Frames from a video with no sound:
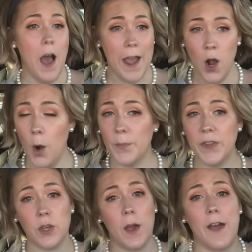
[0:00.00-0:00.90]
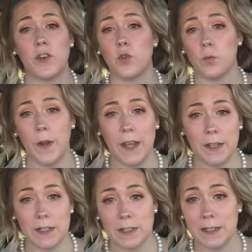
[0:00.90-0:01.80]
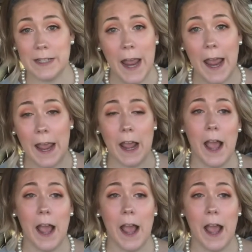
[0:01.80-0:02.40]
I hope that you have a great day.